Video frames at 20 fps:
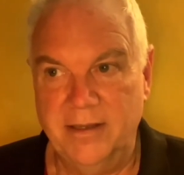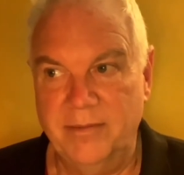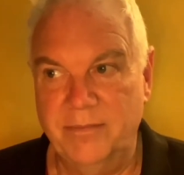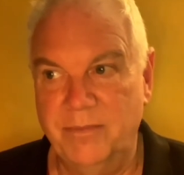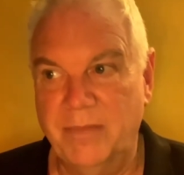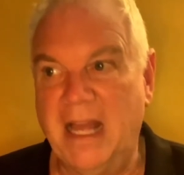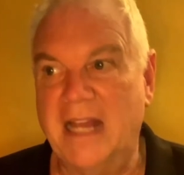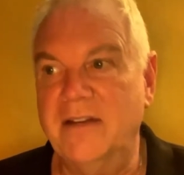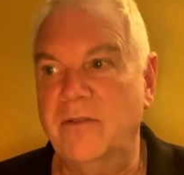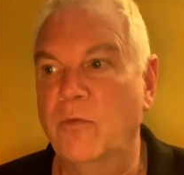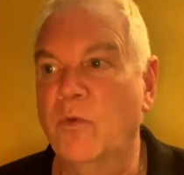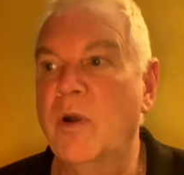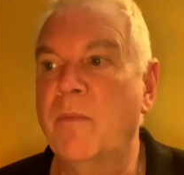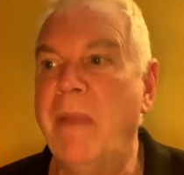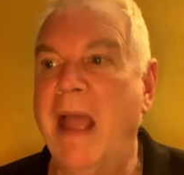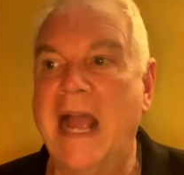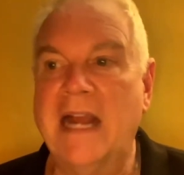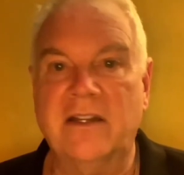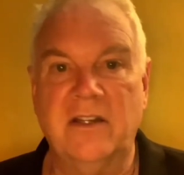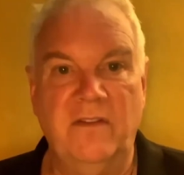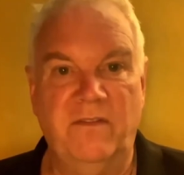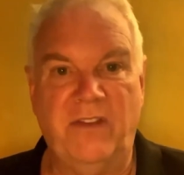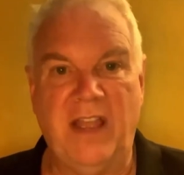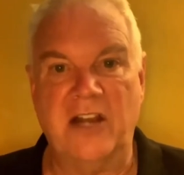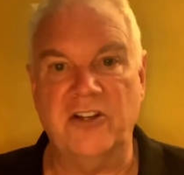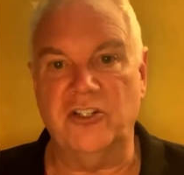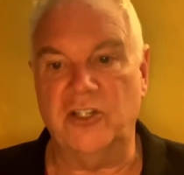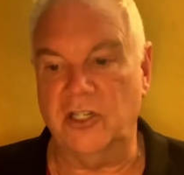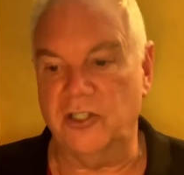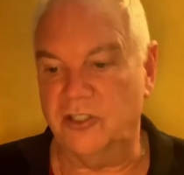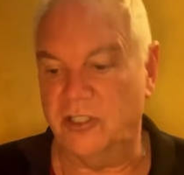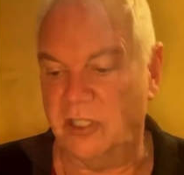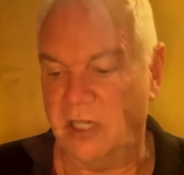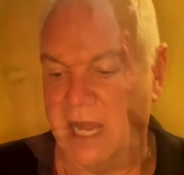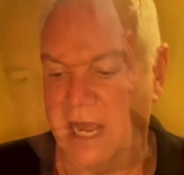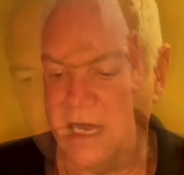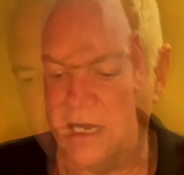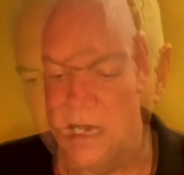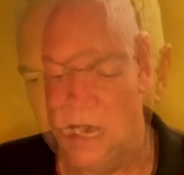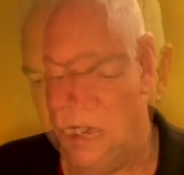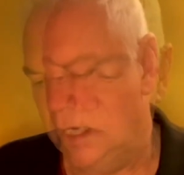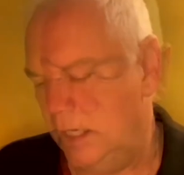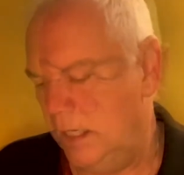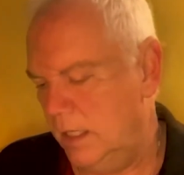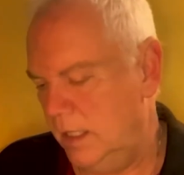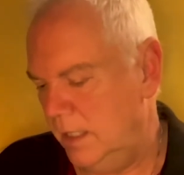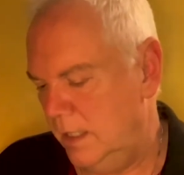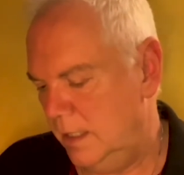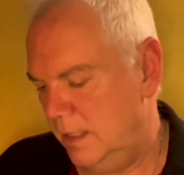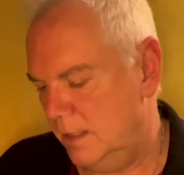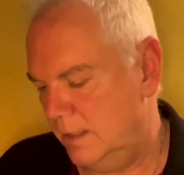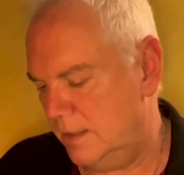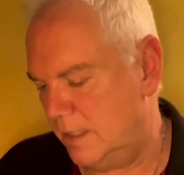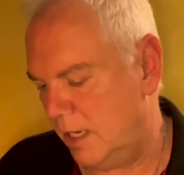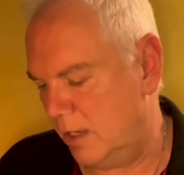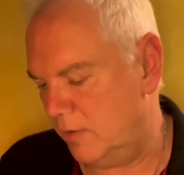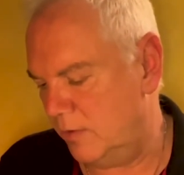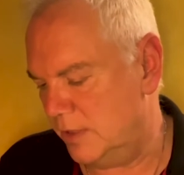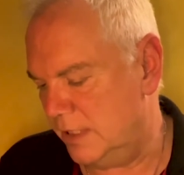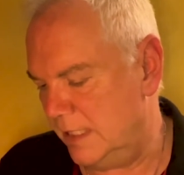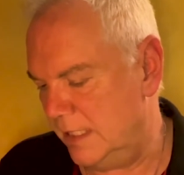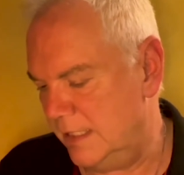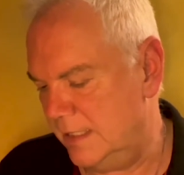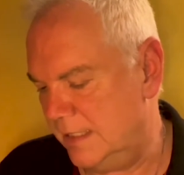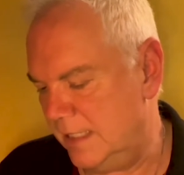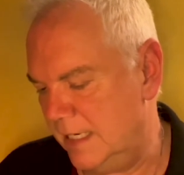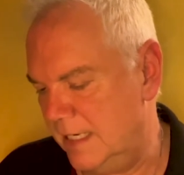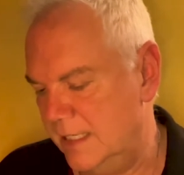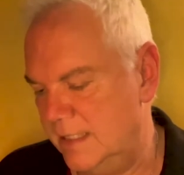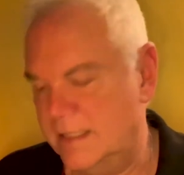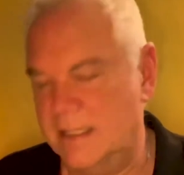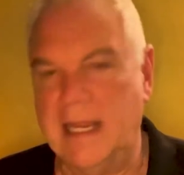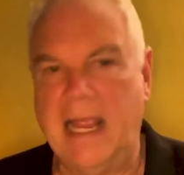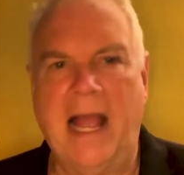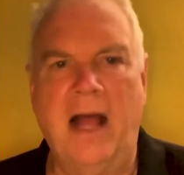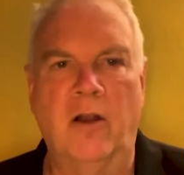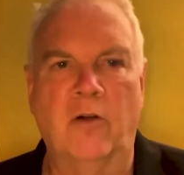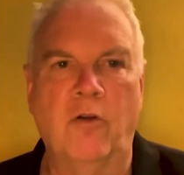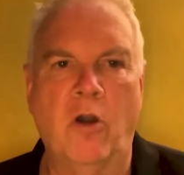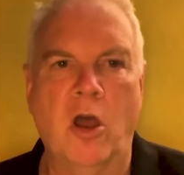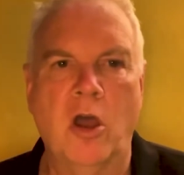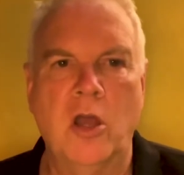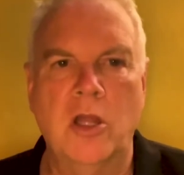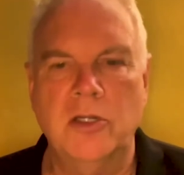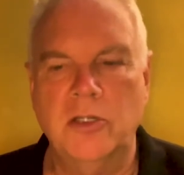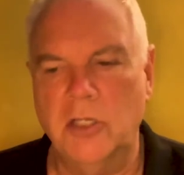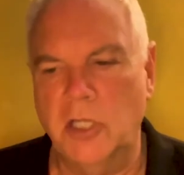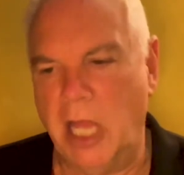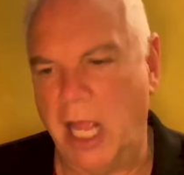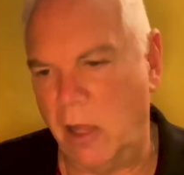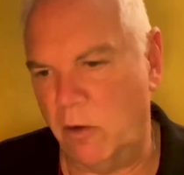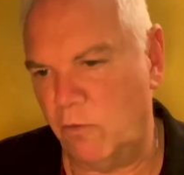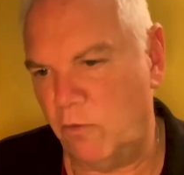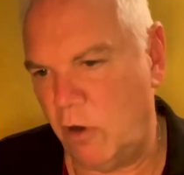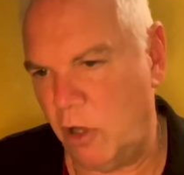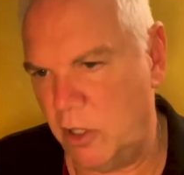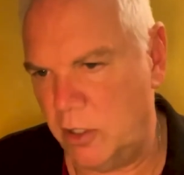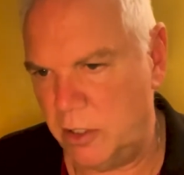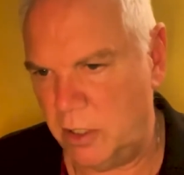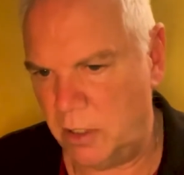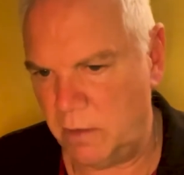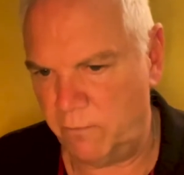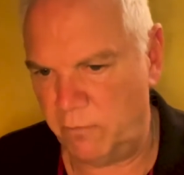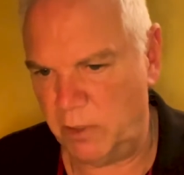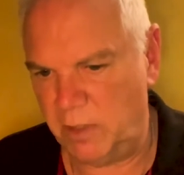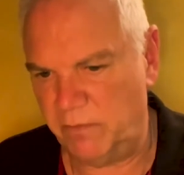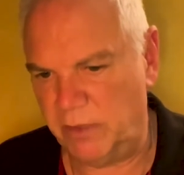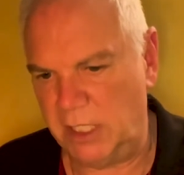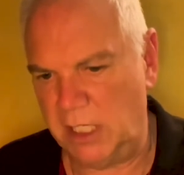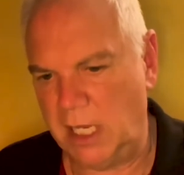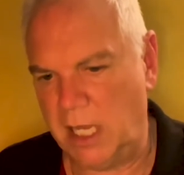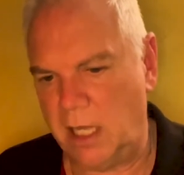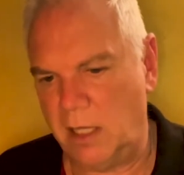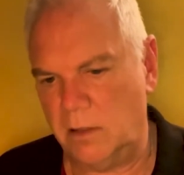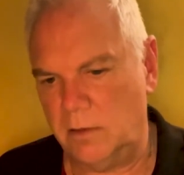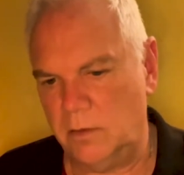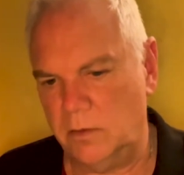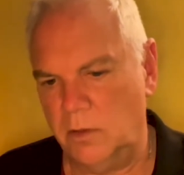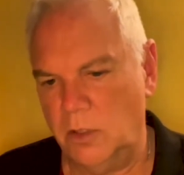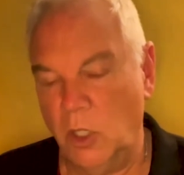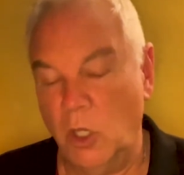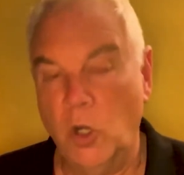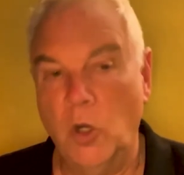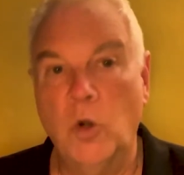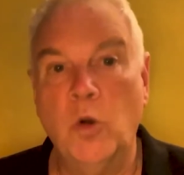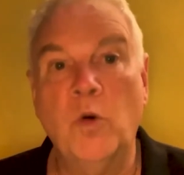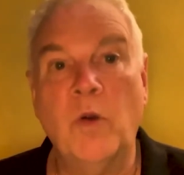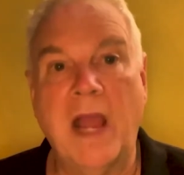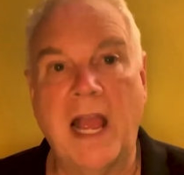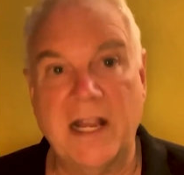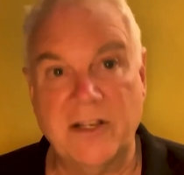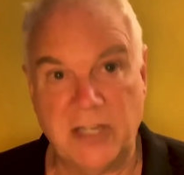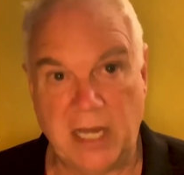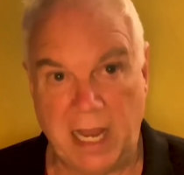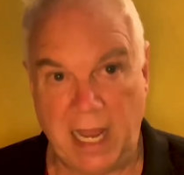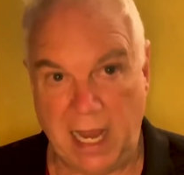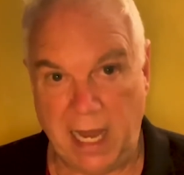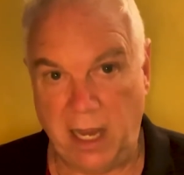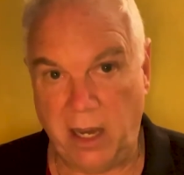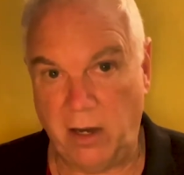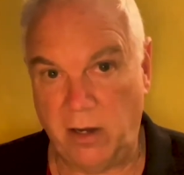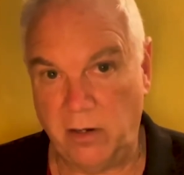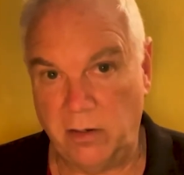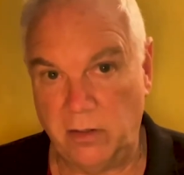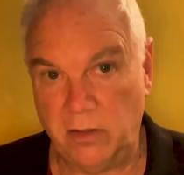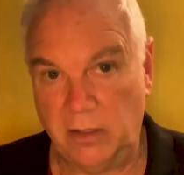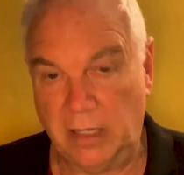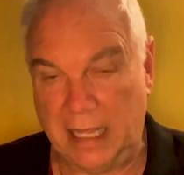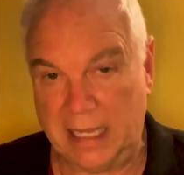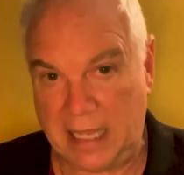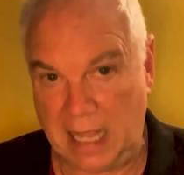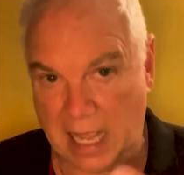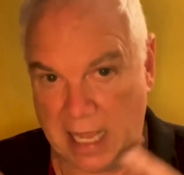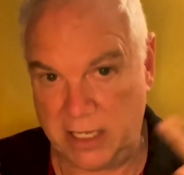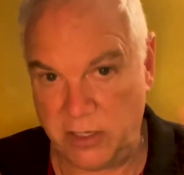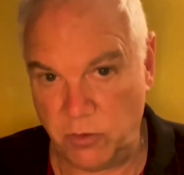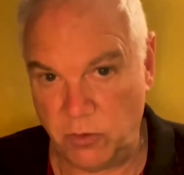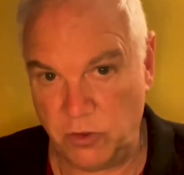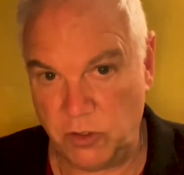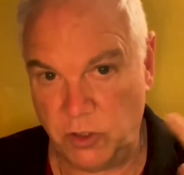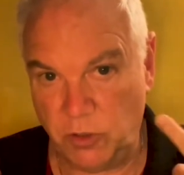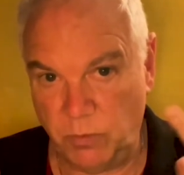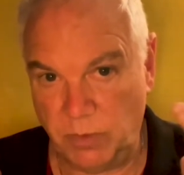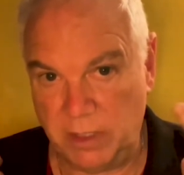But we're back to vengeance land now, okay? So she sees Elrond of Rivendell, who has hair like I used to